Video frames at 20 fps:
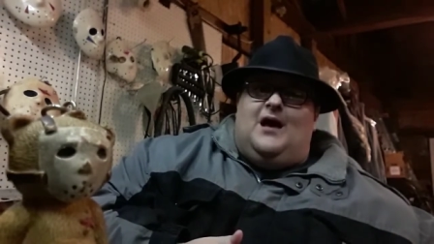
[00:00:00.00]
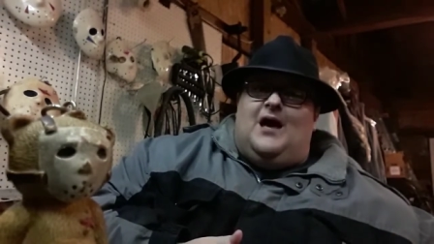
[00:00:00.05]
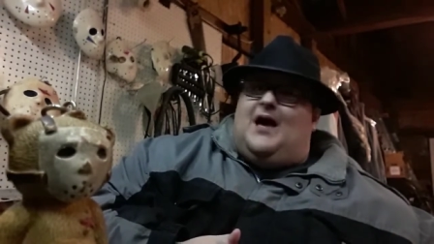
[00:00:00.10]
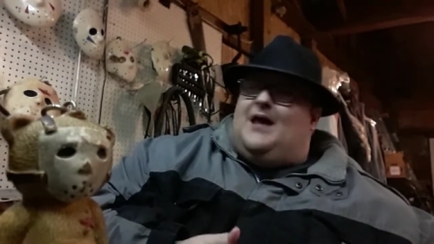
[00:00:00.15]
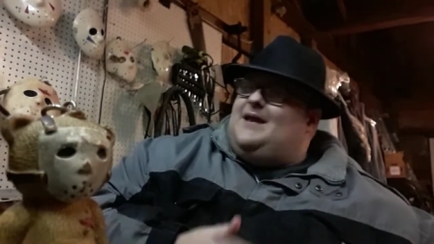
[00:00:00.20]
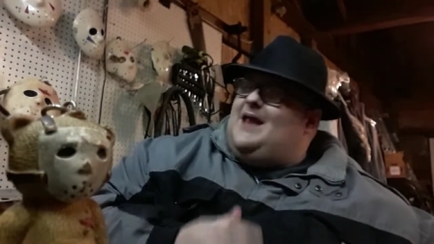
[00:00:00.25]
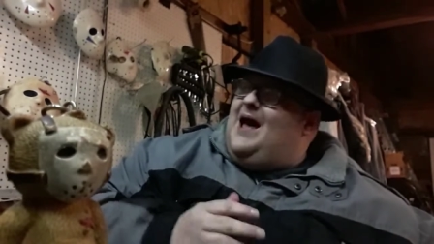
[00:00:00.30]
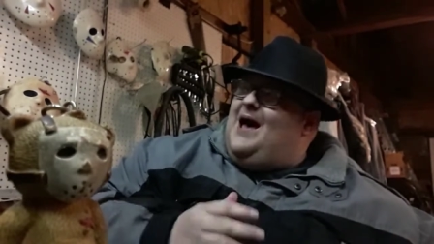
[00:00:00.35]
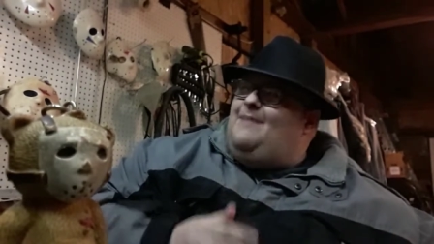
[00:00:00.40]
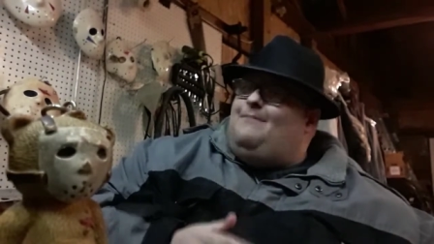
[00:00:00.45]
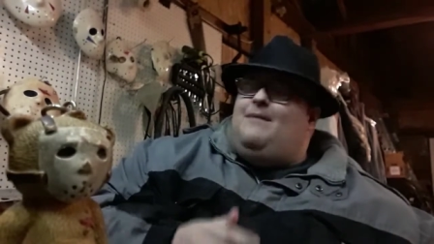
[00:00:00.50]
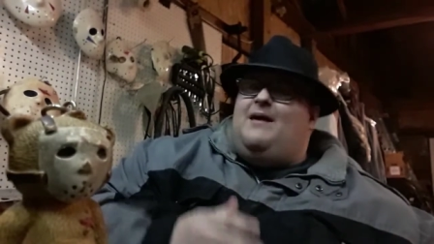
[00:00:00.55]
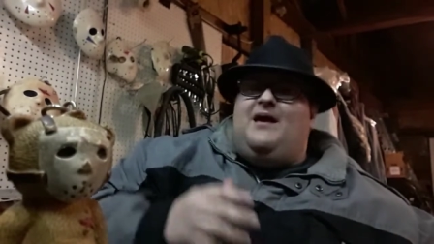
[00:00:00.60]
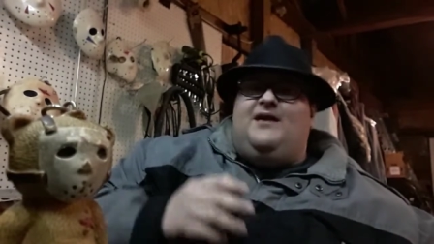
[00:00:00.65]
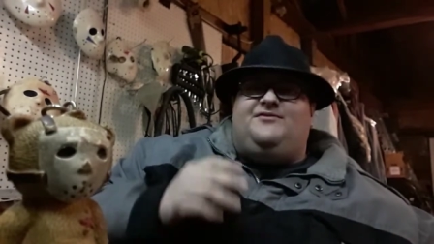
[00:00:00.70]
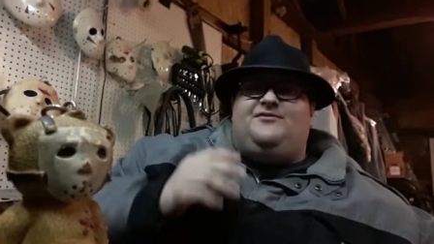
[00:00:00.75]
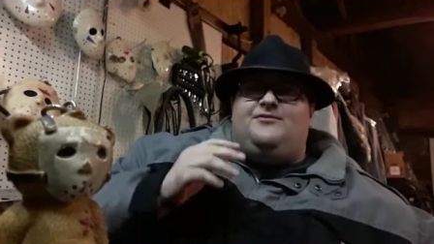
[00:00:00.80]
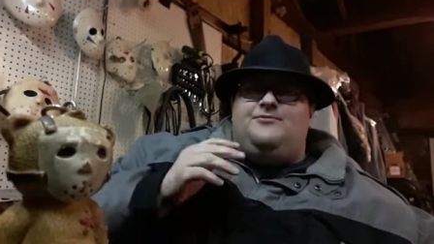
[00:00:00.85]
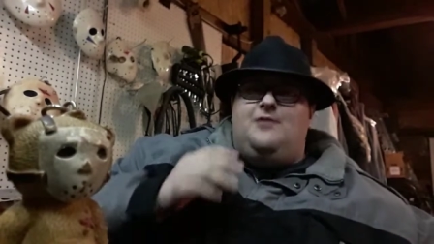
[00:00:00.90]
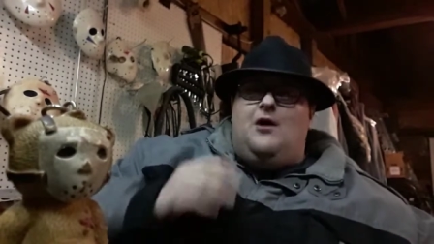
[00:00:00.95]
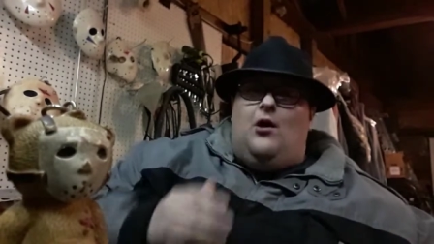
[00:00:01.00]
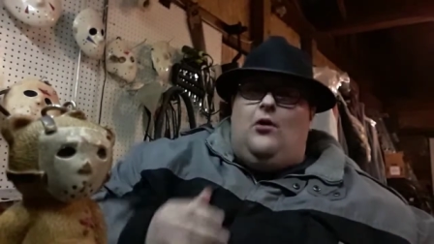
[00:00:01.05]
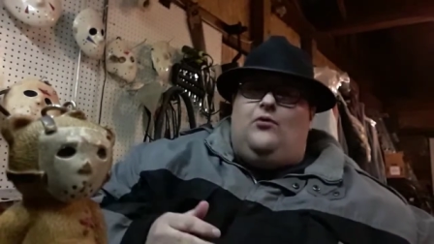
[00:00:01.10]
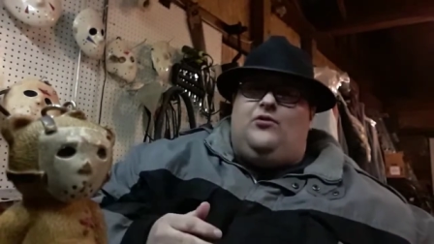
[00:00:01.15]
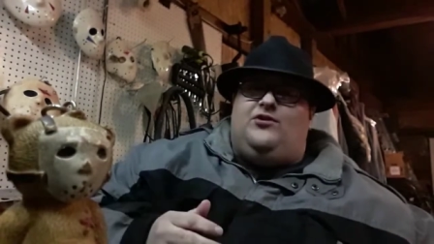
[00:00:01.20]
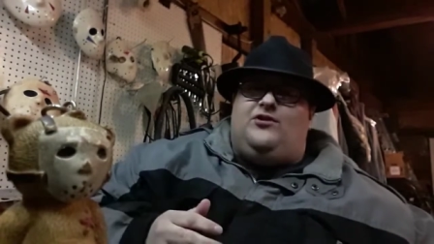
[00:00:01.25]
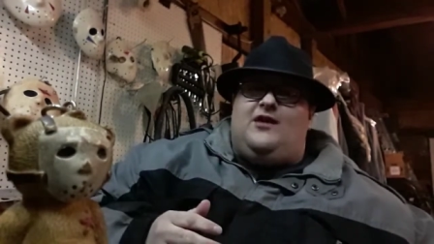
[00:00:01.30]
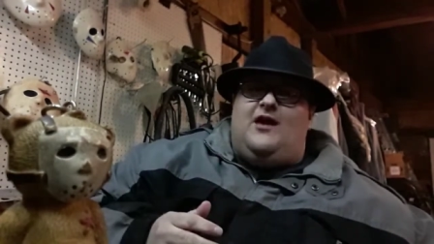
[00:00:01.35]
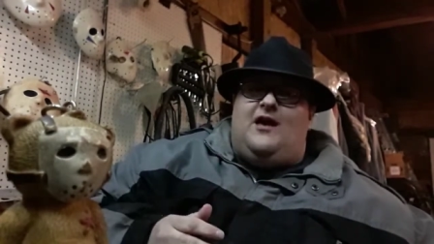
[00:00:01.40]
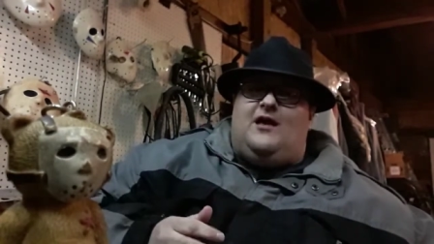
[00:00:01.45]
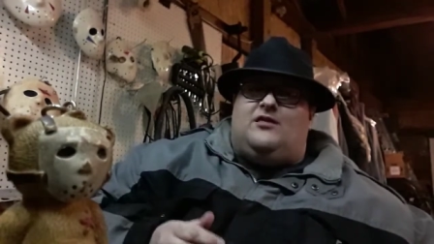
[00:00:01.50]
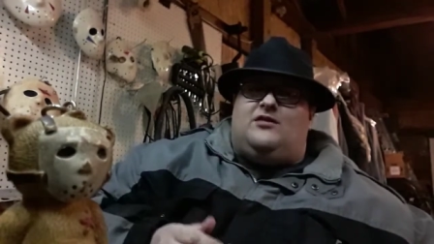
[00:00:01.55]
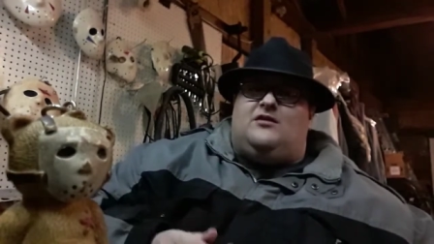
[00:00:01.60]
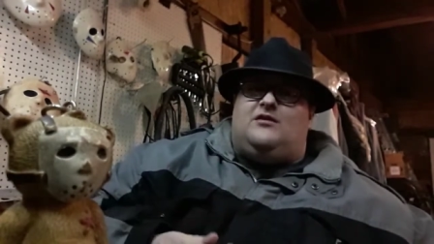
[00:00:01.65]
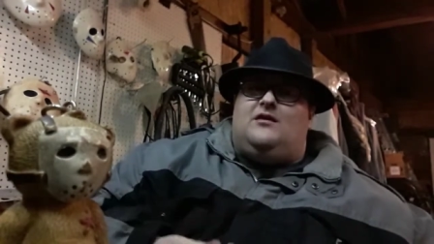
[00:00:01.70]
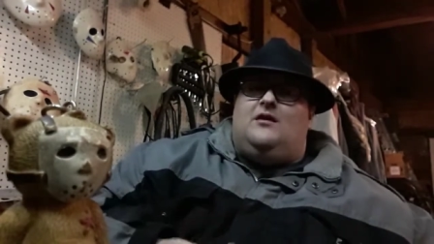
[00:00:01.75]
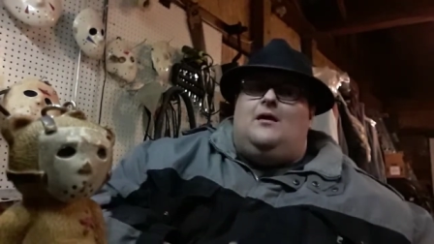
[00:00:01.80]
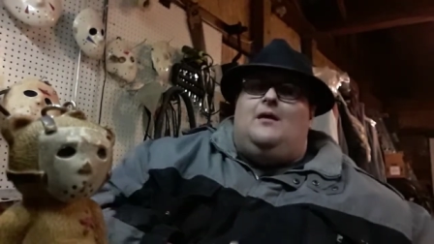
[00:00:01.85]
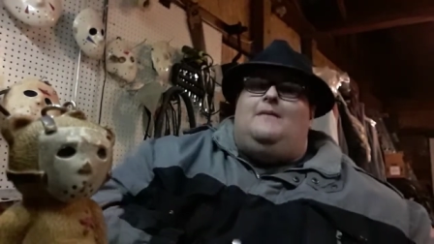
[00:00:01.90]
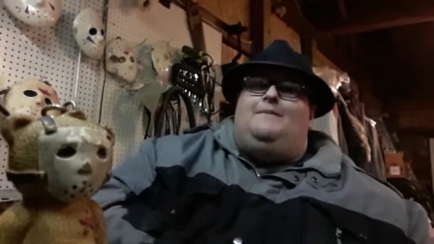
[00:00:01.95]
And that makes no sense
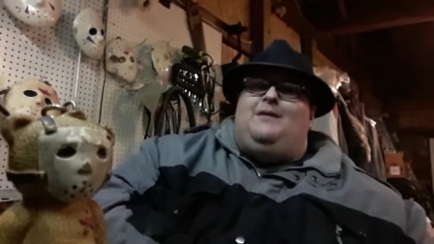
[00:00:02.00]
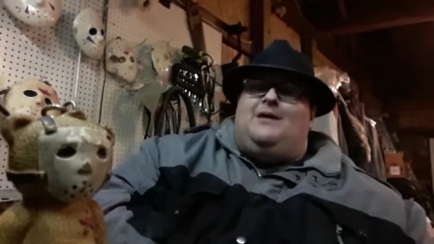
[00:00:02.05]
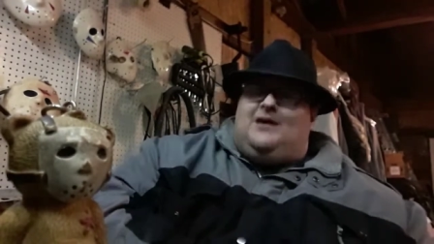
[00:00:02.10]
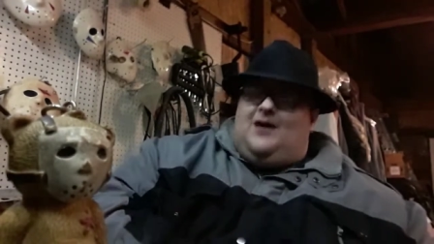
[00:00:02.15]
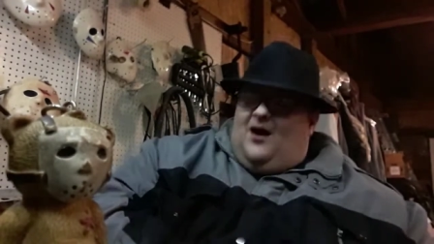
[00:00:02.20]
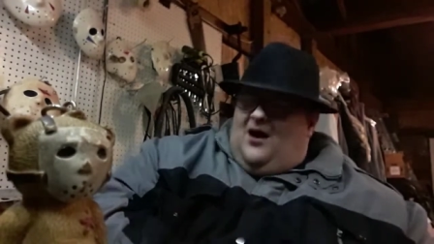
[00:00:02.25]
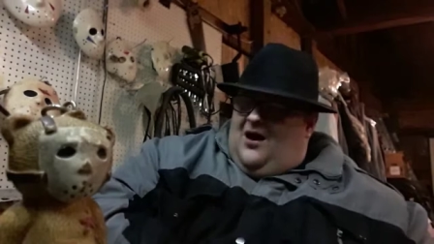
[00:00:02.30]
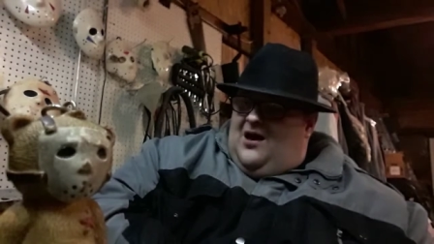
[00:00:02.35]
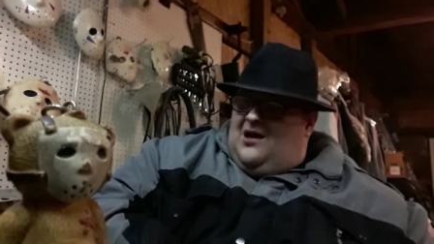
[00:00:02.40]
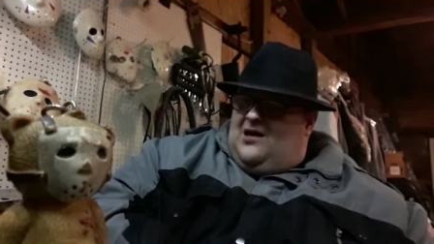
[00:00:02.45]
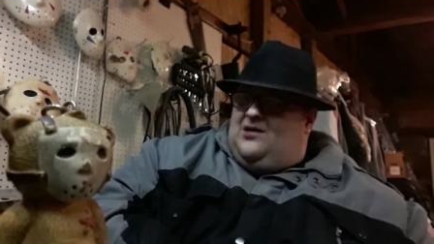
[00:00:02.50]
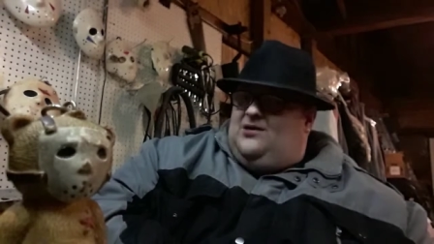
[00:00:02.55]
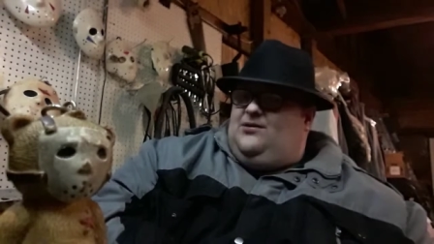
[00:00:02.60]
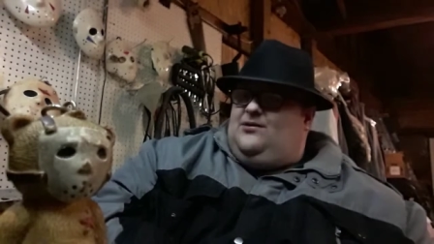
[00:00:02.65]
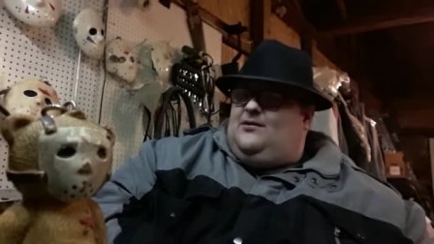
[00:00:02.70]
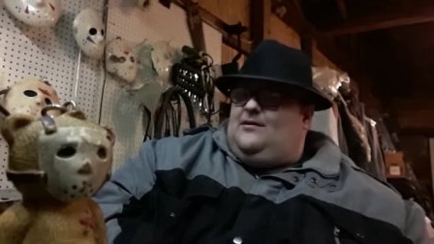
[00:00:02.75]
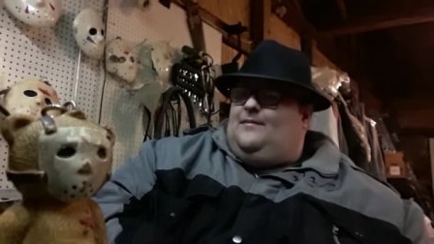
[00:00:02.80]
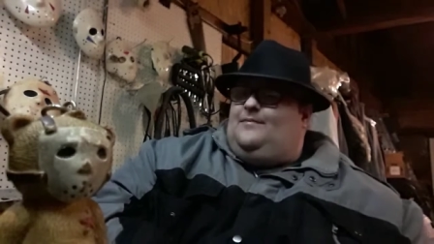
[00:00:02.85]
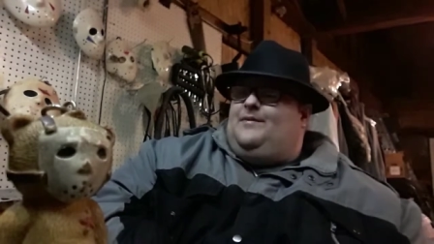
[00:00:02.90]
because